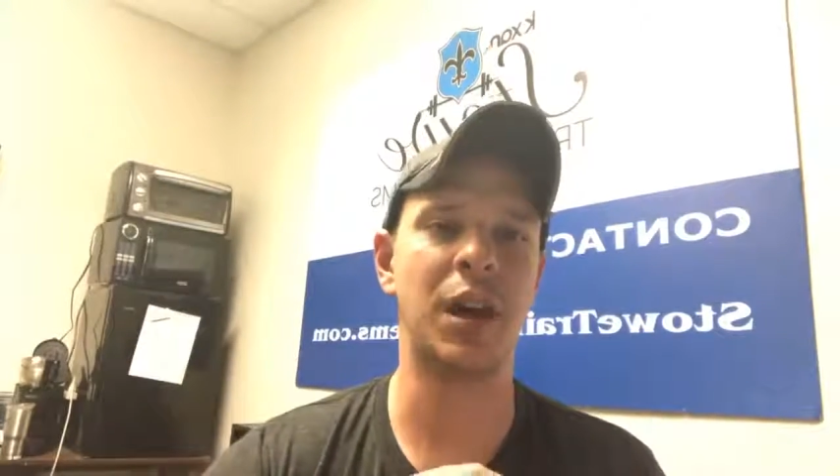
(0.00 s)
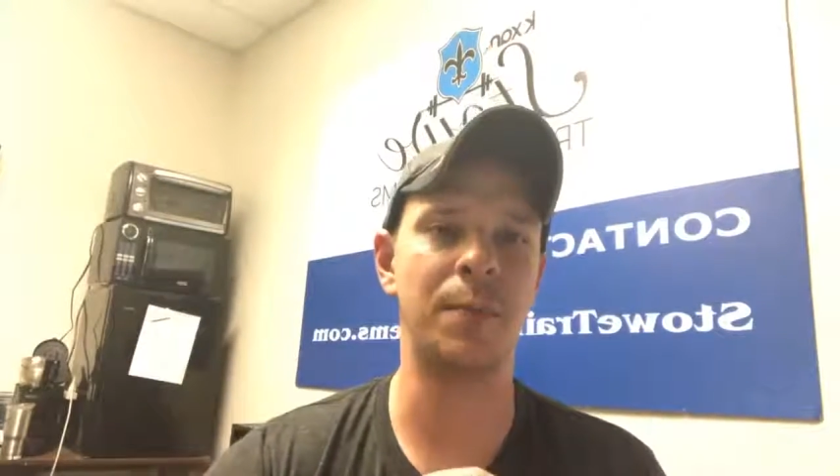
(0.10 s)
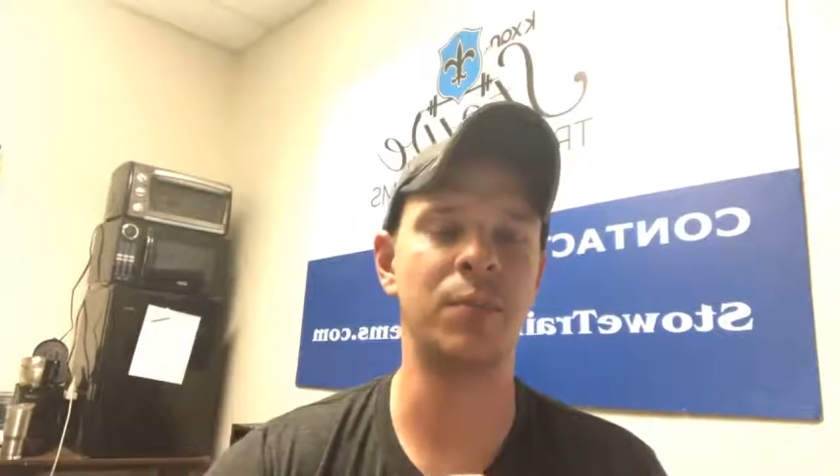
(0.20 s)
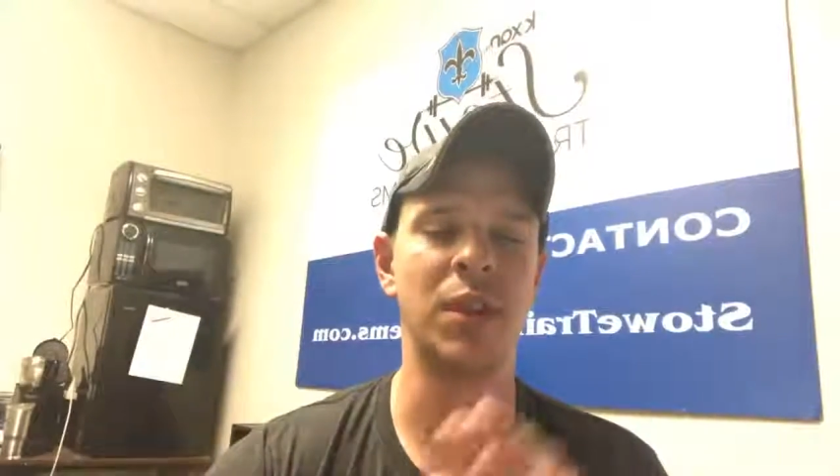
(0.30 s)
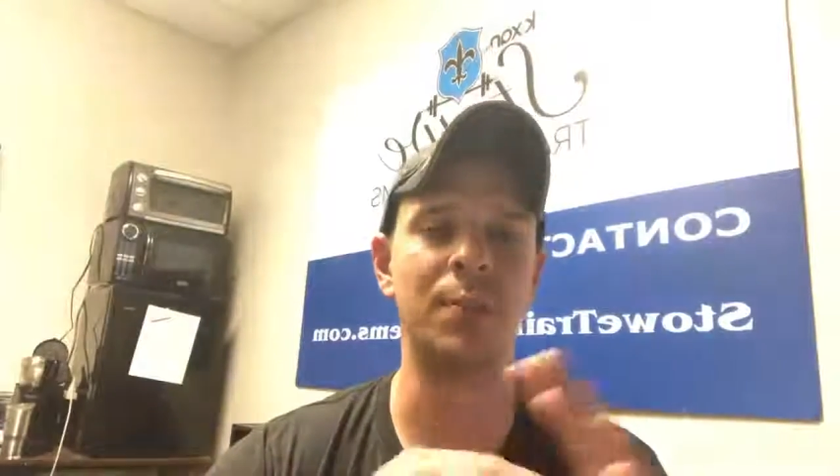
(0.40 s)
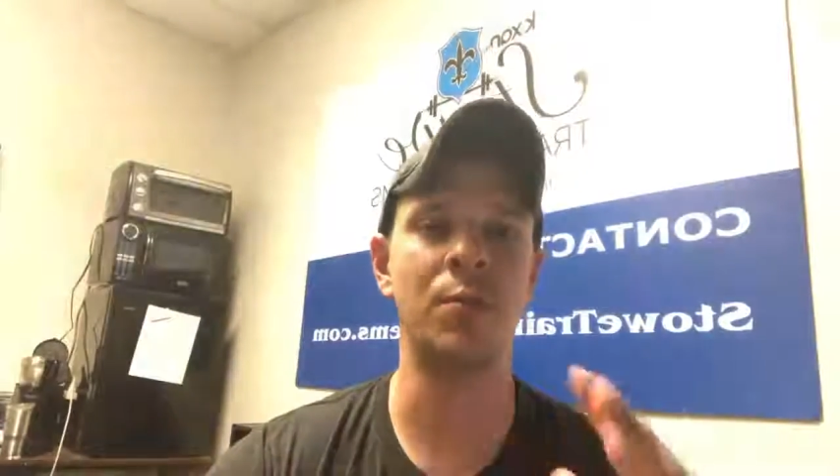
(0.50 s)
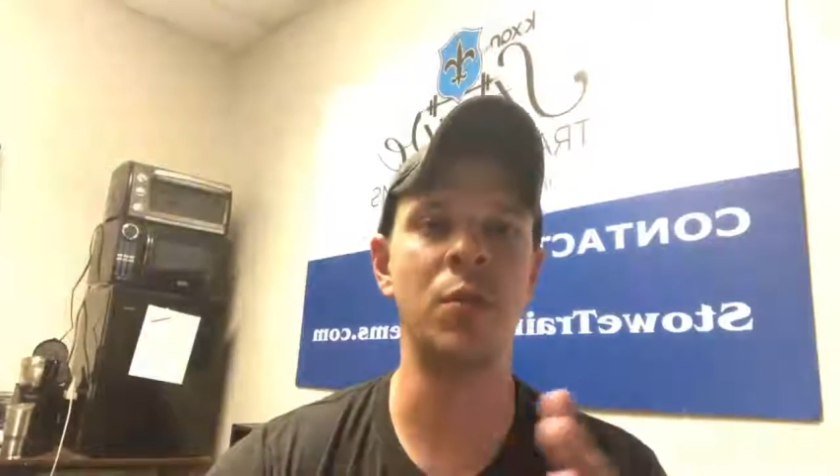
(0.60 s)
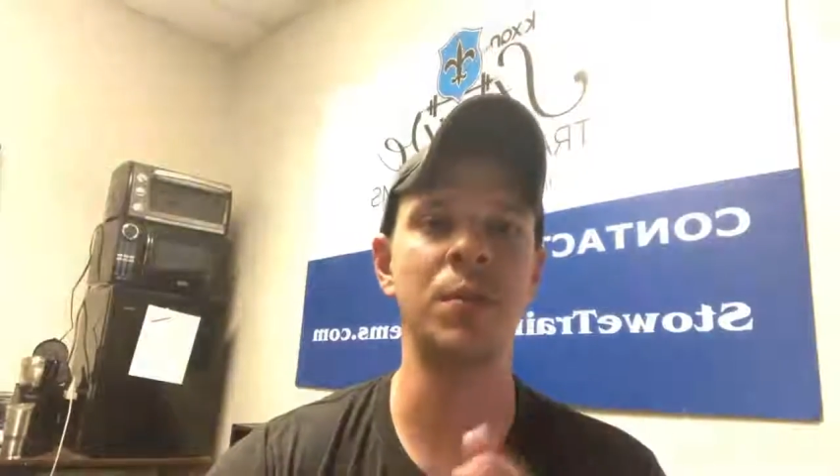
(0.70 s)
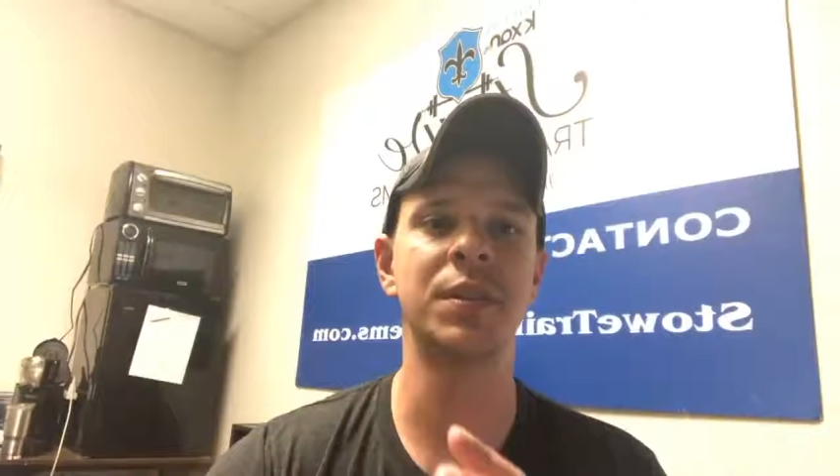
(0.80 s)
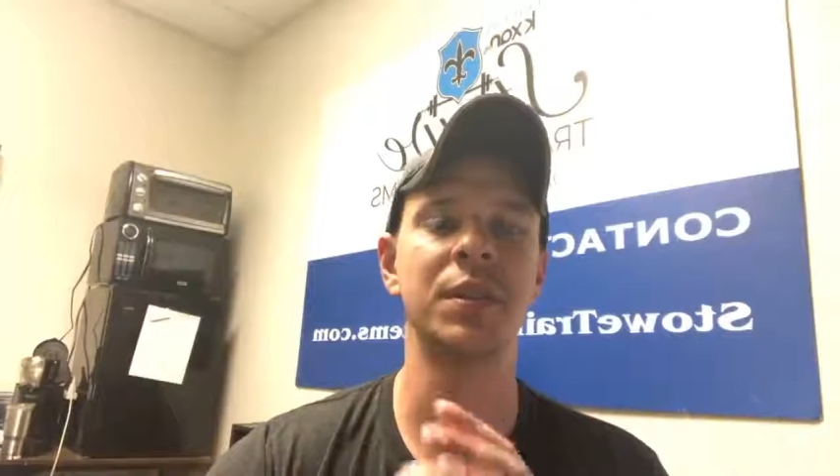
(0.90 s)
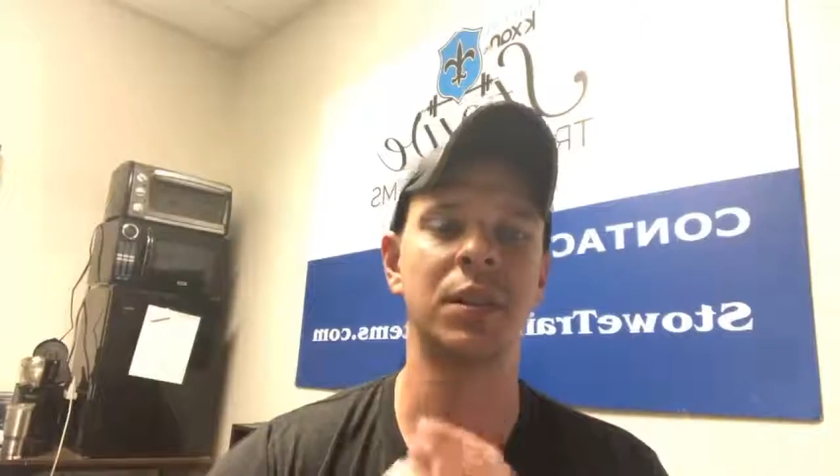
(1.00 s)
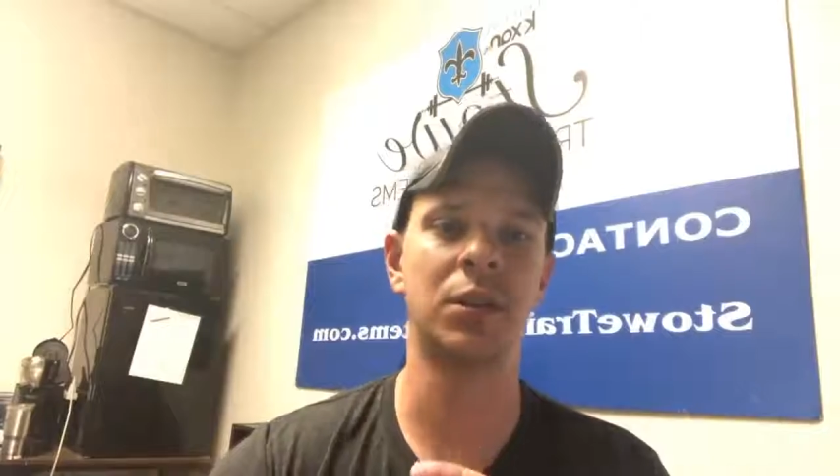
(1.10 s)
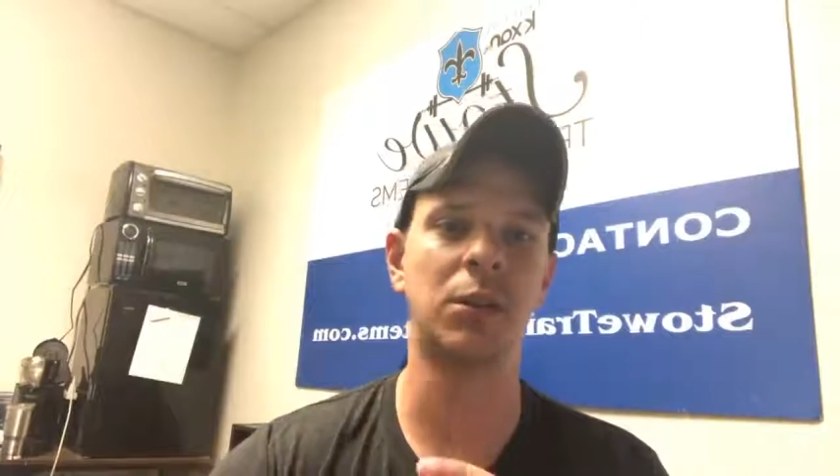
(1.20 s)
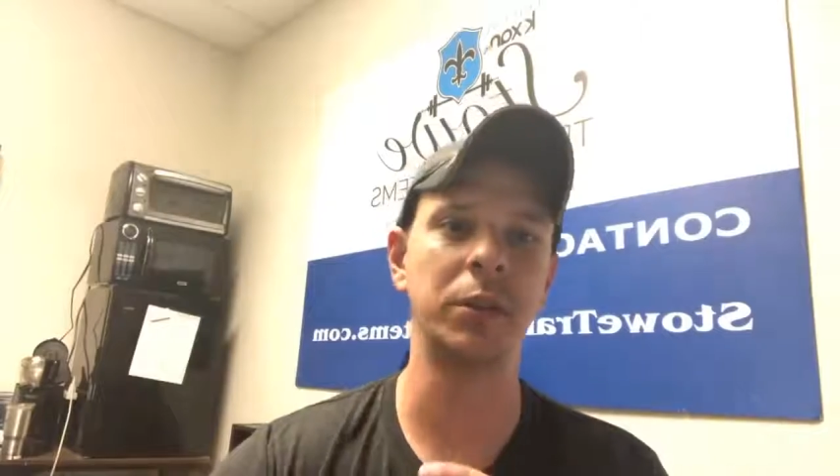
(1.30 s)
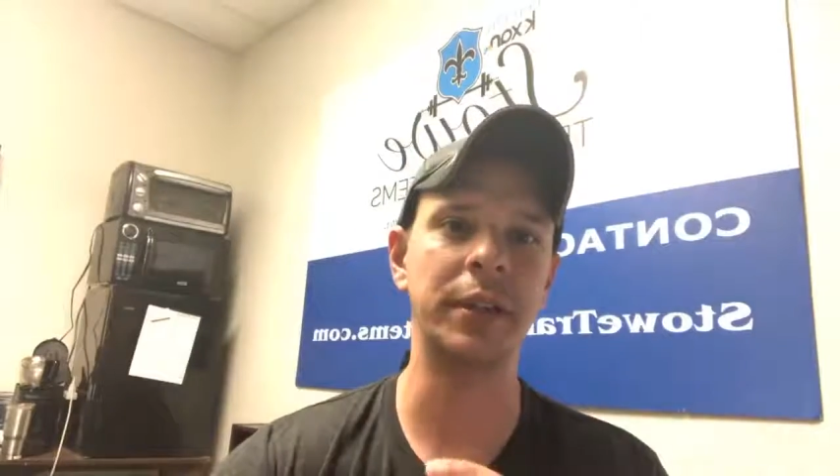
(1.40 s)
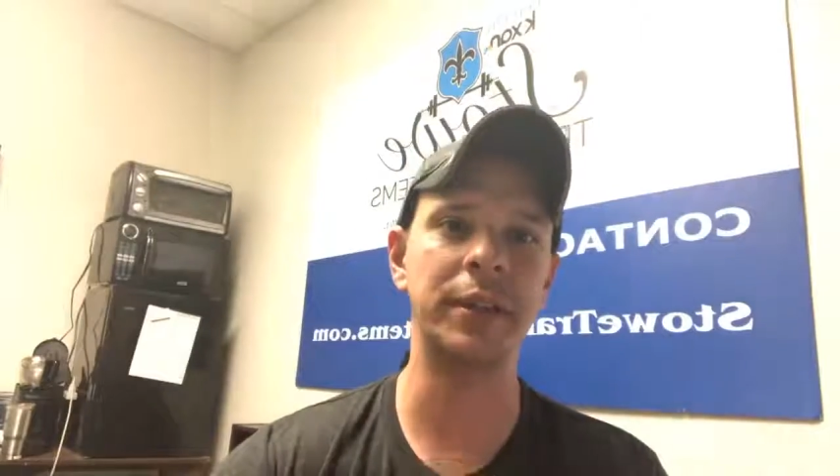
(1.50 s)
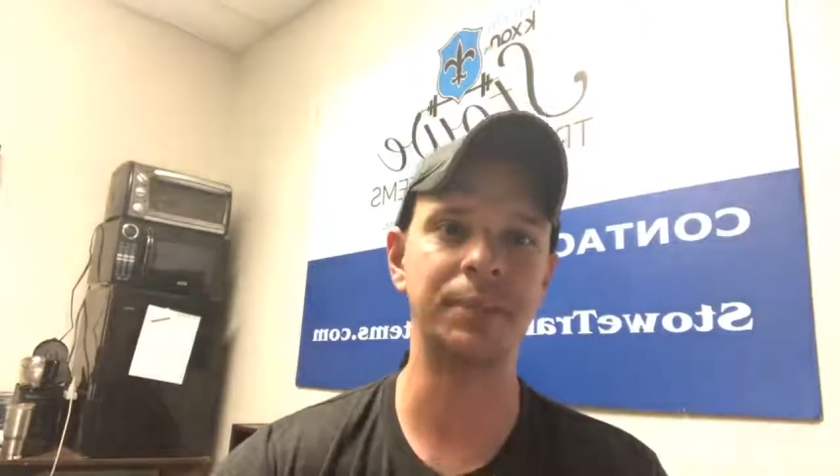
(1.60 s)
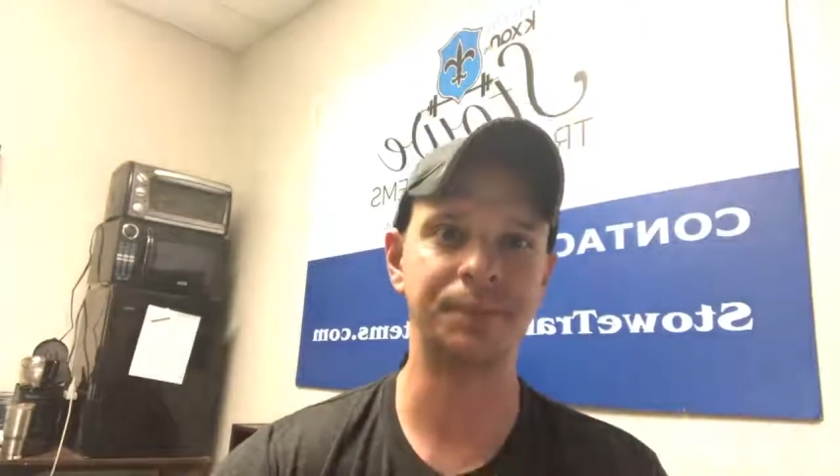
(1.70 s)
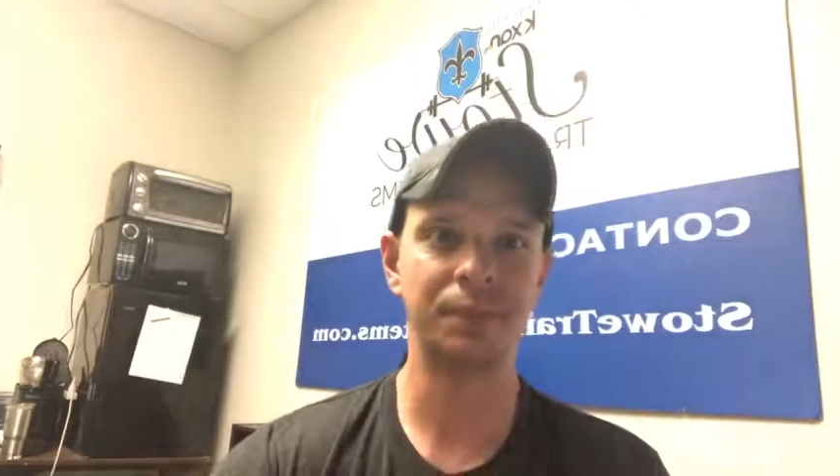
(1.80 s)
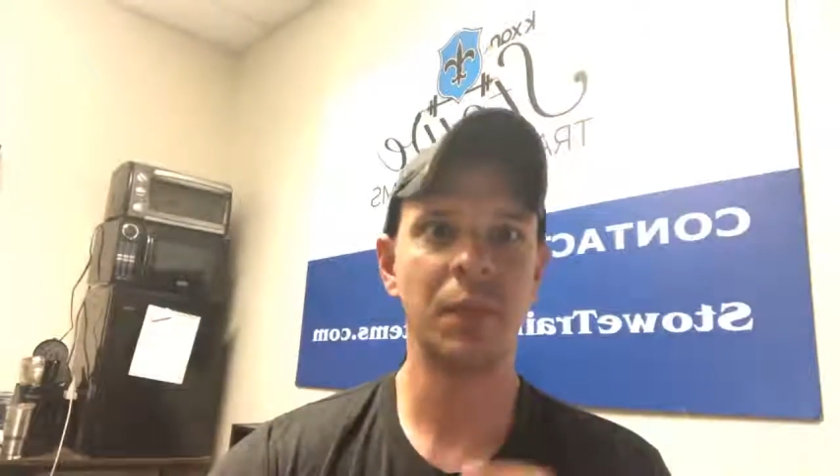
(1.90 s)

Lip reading: type of movements because they're cleared,